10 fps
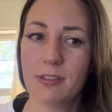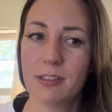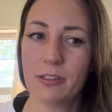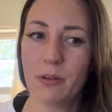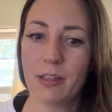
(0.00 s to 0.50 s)

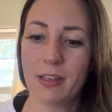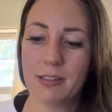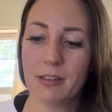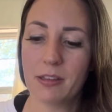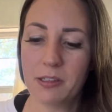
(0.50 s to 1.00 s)
And so I,
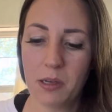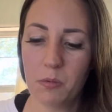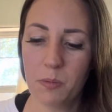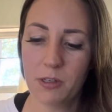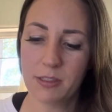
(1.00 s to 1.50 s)
that's not the type
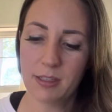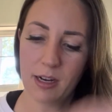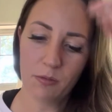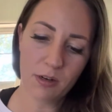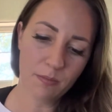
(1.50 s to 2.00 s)
of person that
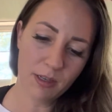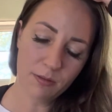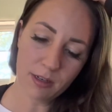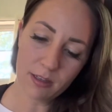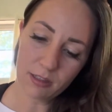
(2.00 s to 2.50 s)
I want to be
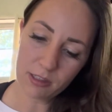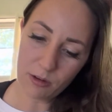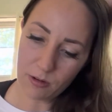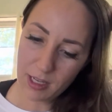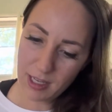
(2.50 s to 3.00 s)
with.
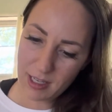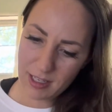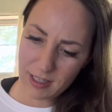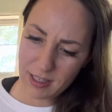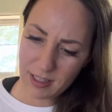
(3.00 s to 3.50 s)
So,
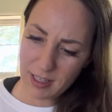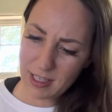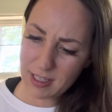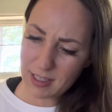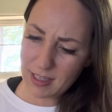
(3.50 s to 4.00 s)

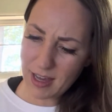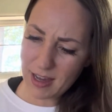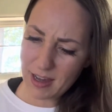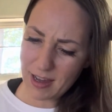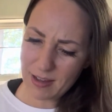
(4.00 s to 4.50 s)
like,
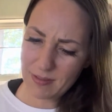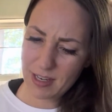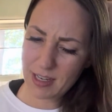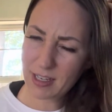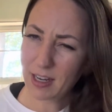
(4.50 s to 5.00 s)
yeah, I
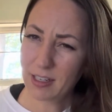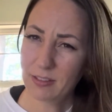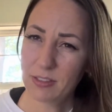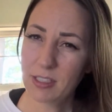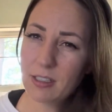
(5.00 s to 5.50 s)
mean, it kind
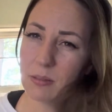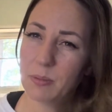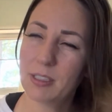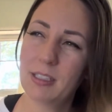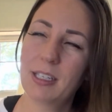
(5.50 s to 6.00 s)
of sucked,
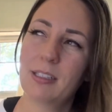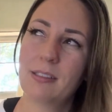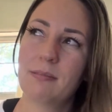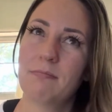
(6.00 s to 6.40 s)
but like,